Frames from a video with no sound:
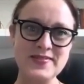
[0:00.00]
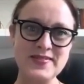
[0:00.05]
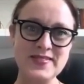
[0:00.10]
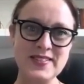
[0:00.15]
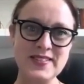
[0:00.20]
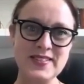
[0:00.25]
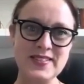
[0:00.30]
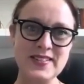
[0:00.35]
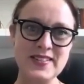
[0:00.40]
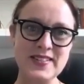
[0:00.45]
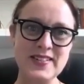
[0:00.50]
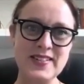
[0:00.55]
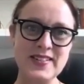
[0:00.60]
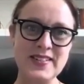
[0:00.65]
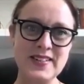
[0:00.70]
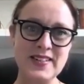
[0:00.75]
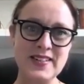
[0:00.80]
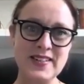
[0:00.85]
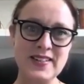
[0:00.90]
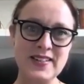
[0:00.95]

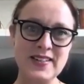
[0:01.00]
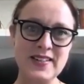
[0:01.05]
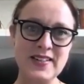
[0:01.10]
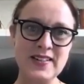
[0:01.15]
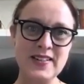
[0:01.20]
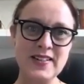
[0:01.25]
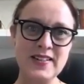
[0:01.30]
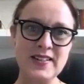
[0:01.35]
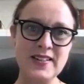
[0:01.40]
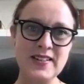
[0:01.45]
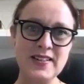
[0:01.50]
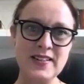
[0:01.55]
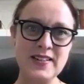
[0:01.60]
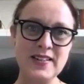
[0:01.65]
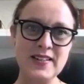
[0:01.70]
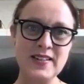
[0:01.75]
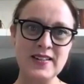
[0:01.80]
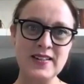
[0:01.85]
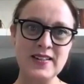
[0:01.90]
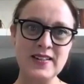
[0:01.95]

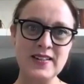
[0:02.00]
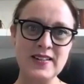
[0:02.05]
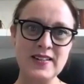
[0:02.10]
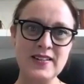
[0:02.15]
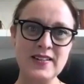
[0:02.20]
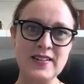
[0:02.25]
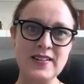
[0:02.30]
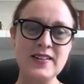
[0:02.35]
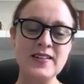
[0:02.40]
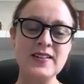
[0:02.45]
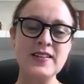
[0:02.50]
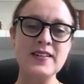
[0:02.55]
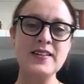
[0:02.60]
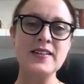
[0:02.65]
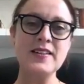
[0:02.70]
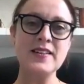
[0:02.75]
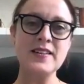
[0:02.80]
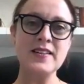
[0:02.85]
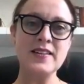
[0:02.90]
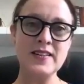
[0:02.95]

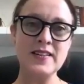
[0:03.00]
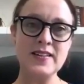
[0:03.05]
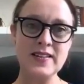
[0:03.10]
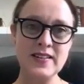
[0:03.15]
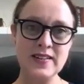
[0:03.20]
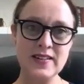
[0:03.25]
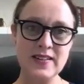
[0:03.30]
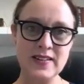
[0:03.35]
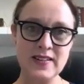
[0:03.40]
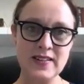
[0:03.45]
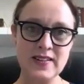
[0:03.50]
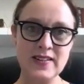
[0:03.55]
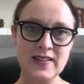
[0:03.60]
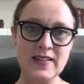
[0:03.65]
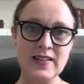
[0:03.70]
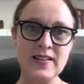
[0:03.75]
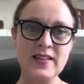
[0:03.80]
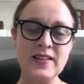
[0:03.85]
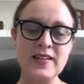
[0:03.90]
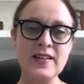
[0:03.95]

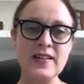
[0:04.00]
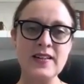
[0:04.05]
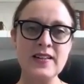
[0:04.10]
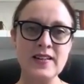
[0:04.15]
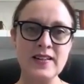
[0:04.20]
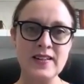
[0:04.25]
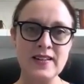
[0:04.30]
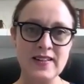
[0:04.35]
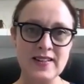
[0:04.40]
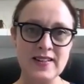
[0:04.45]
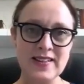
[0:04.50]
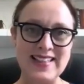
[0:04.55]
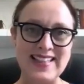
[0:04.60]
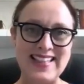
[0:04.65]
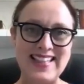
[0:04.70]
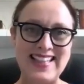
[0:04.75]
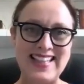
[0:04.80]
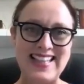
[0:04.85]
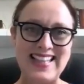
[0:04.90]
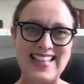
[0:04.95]

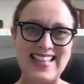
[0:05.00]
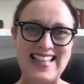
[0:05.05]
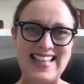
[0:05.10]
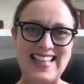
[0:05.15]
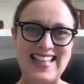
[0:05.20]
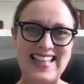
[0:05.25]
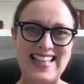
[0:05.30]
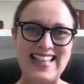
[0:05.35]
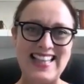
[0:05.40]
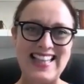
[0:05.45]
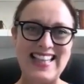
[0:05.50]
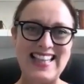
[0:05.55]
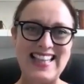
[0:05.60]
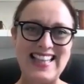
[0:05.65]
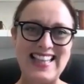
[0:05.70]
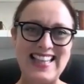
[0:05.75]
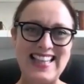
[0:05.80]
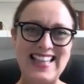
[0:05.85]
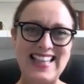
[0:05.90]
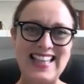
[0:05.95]

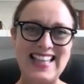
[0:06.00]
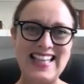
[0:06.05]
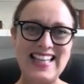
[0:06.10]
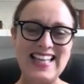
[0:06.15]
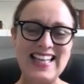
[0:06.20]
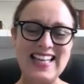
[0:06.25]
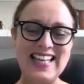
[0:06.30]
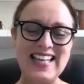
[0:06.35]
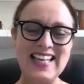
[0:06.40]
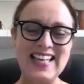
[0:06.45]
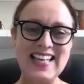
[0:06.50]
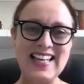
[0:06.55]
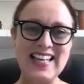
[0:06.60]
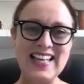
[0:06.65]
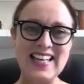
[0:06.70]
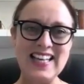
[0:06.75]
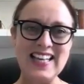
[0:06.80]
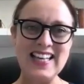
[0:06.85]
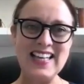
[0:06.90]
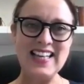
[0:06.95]

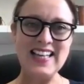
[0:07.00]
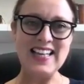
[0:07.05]
(not speaking)